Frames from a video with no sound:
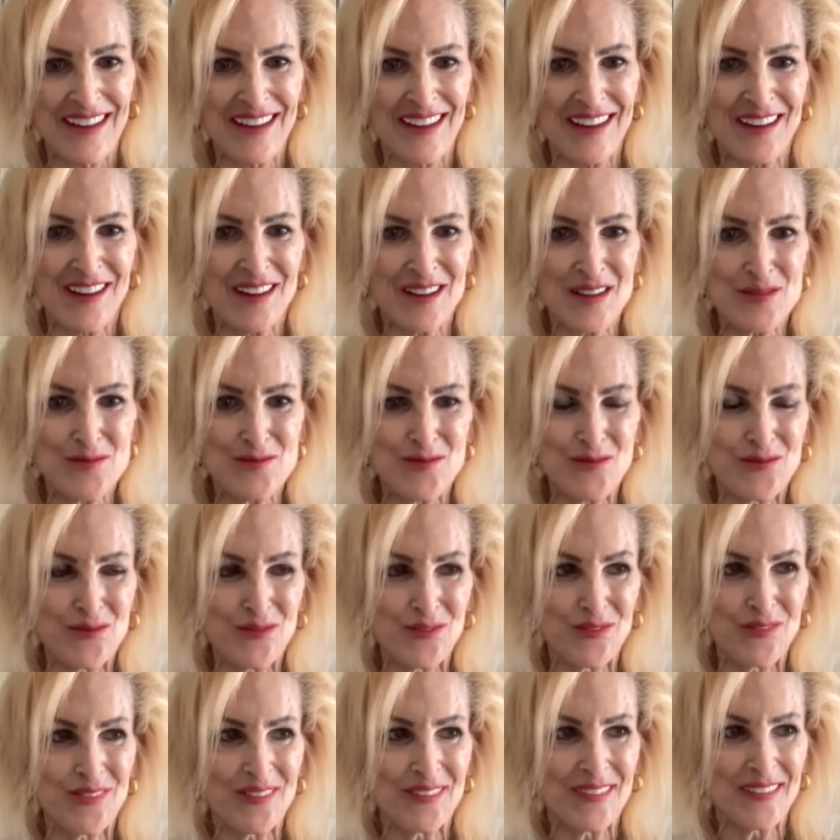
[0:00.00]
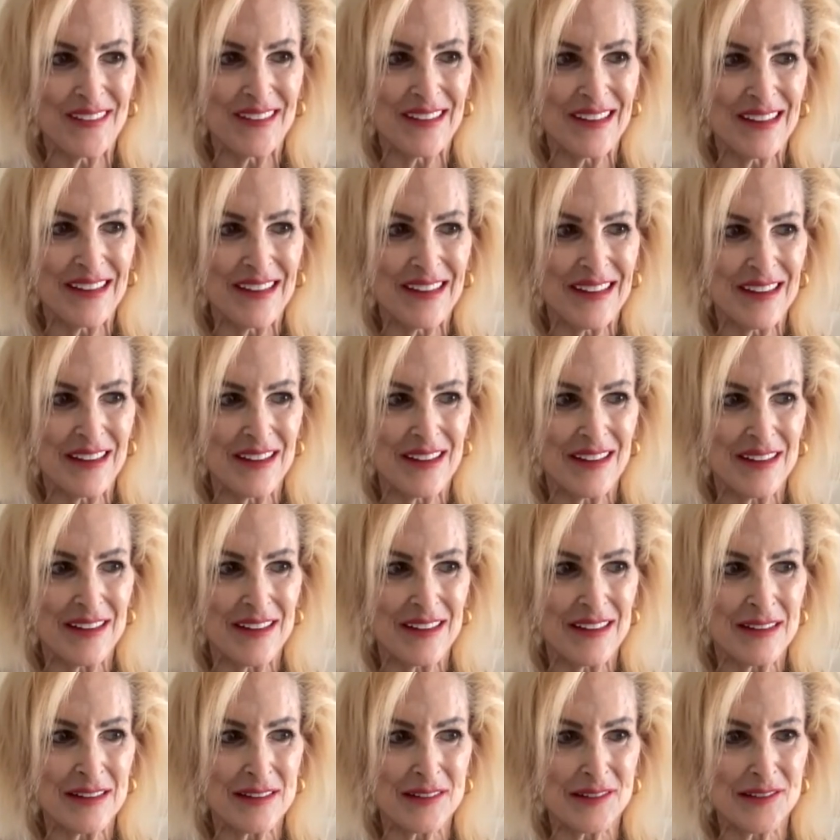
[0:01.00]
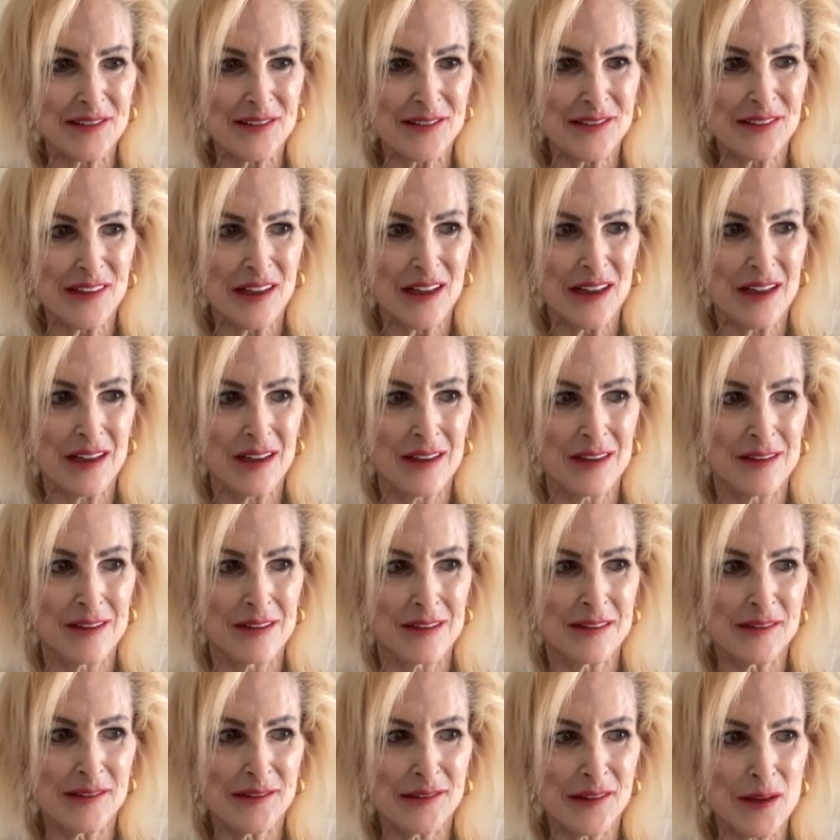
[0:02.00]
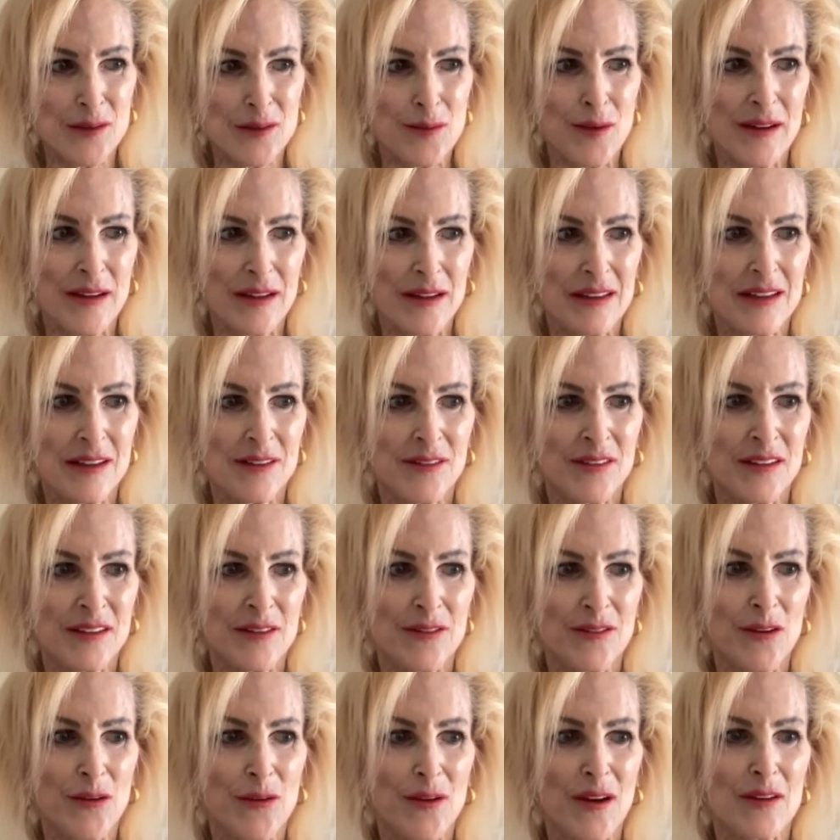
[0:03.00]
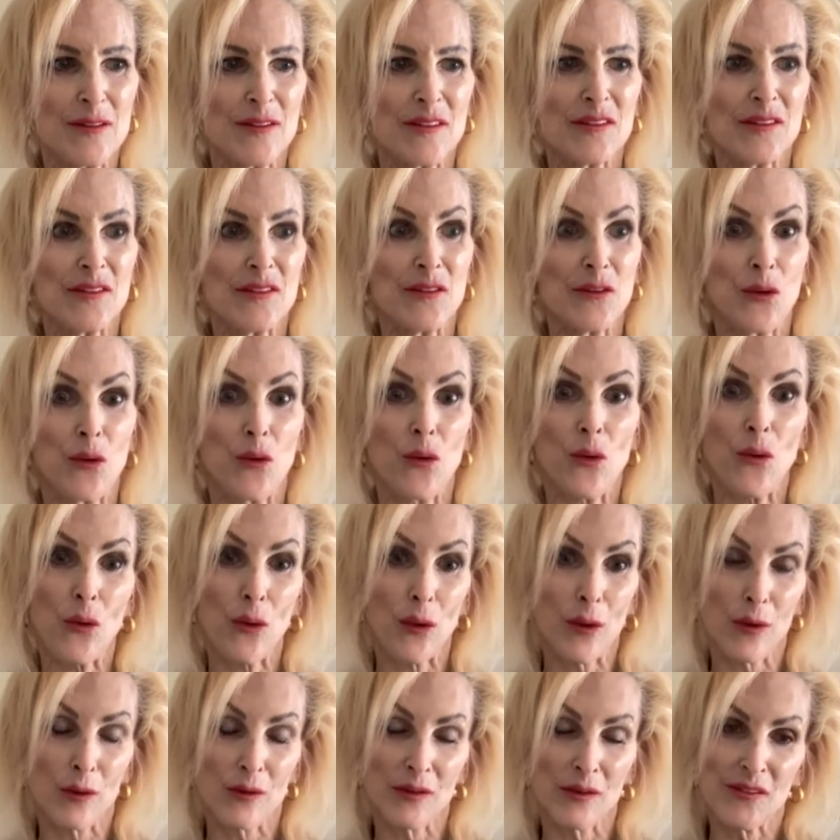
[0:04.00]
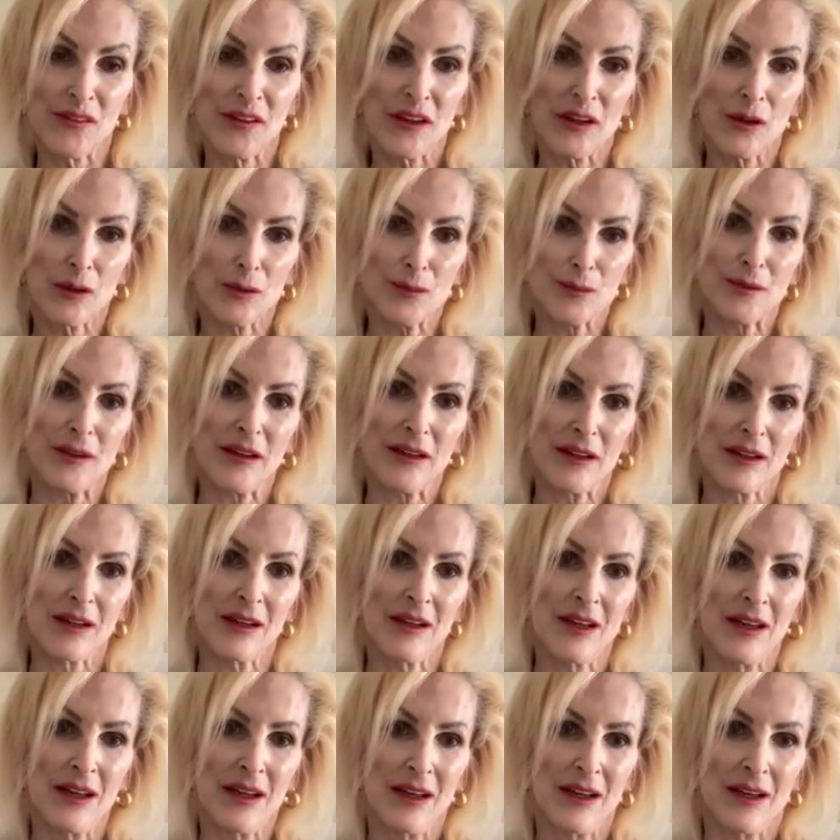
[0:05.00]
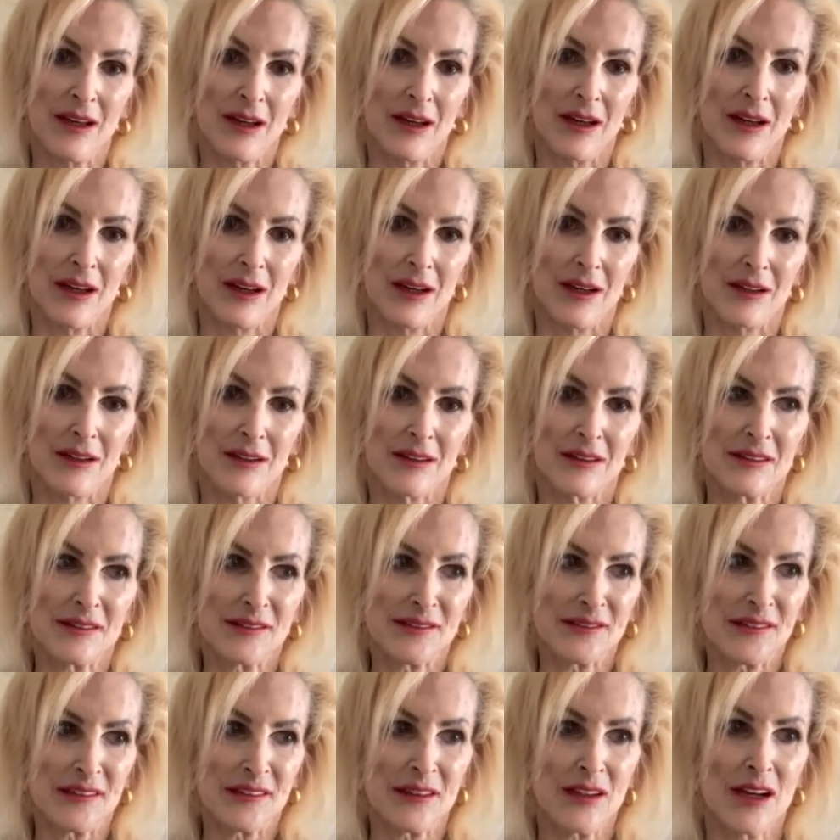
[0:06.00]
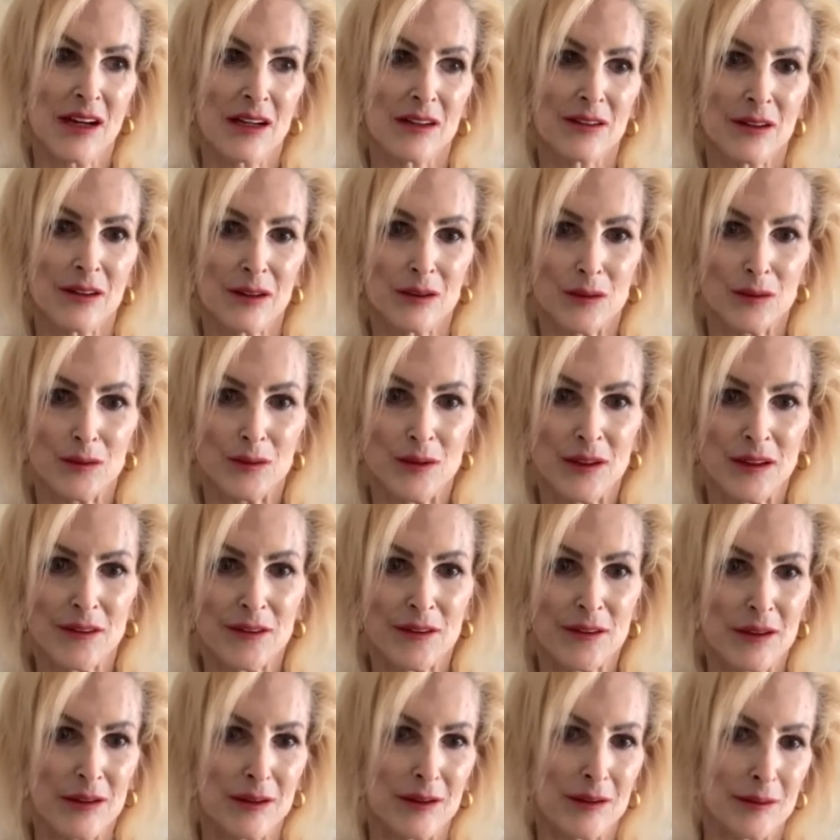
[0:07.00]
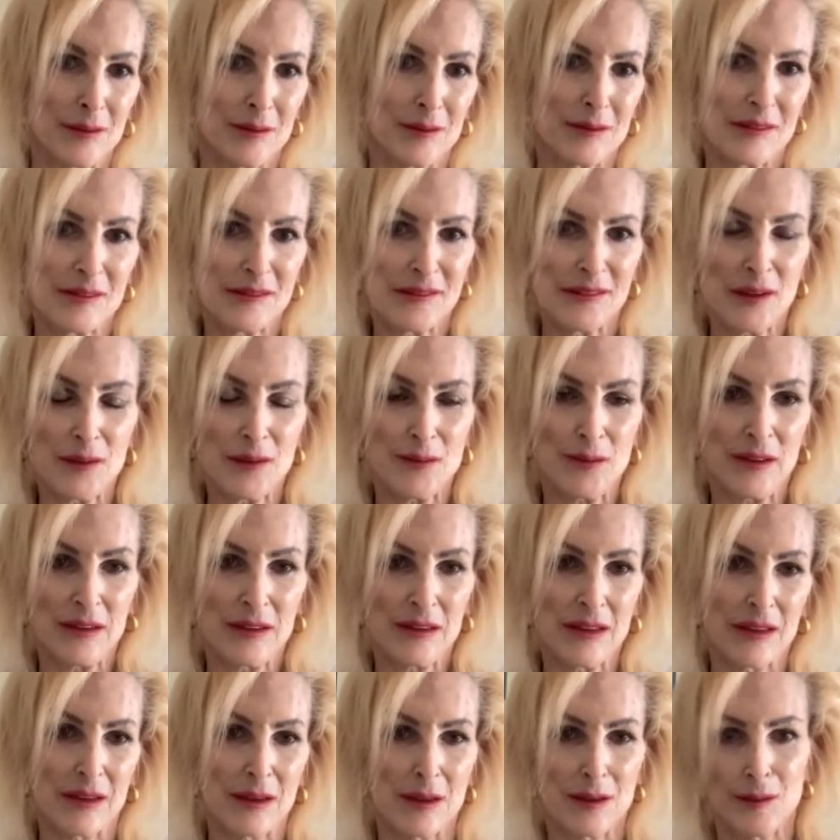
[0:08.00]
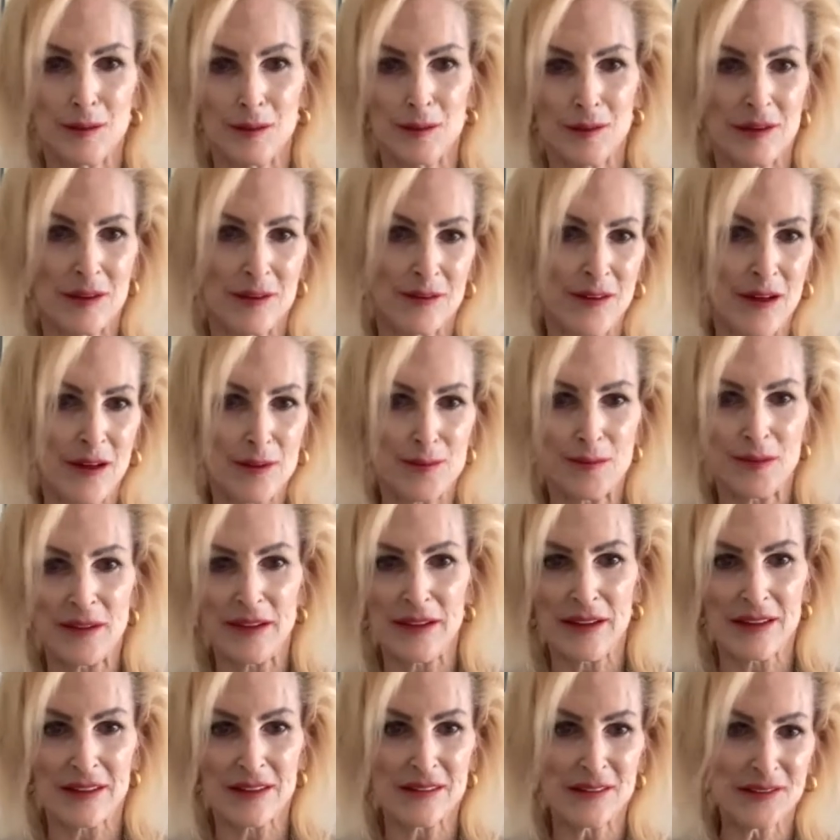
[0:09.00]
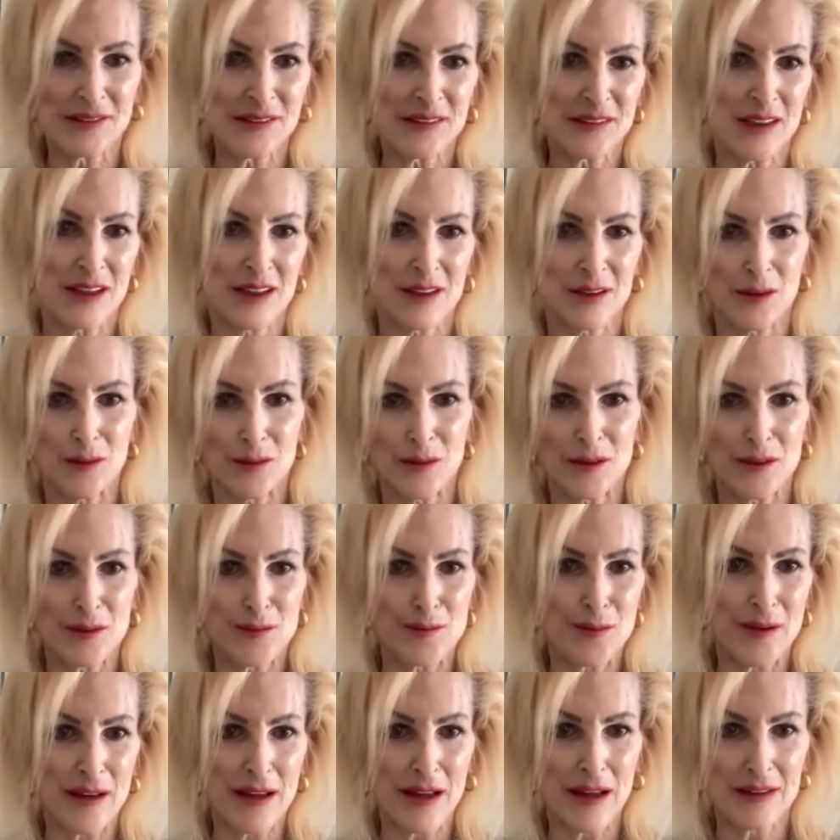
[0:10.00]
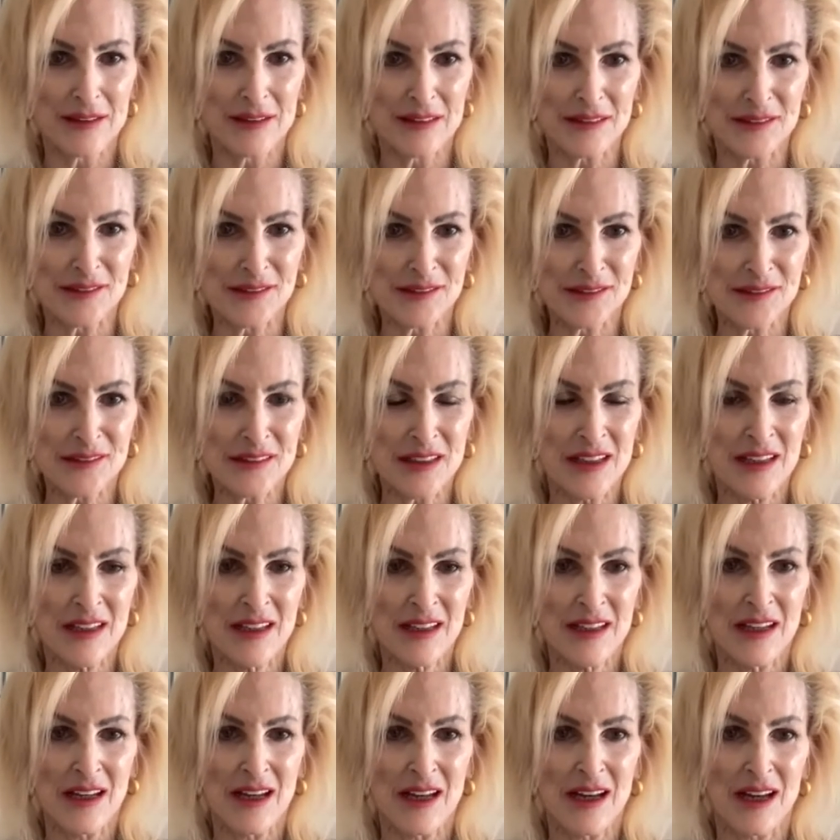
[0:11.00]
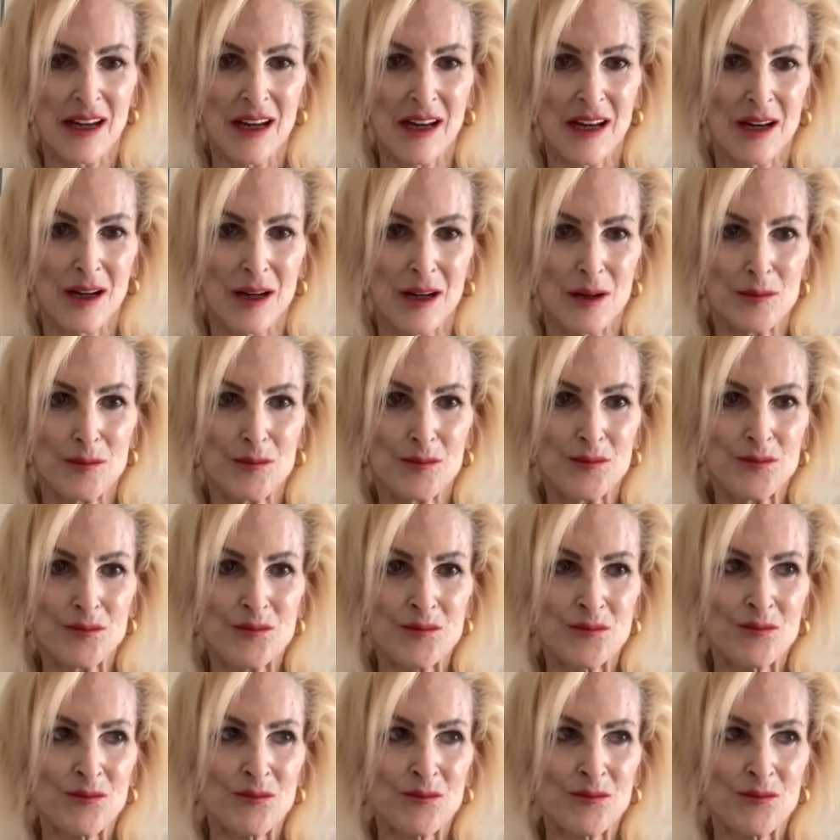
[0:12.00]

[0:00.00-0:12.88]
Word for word: Um, it's uh, the same way. And even if you have a score, say you're playing uh, a sonata with uh, someone, like a, if I'm playing a sonata with the pianist, um,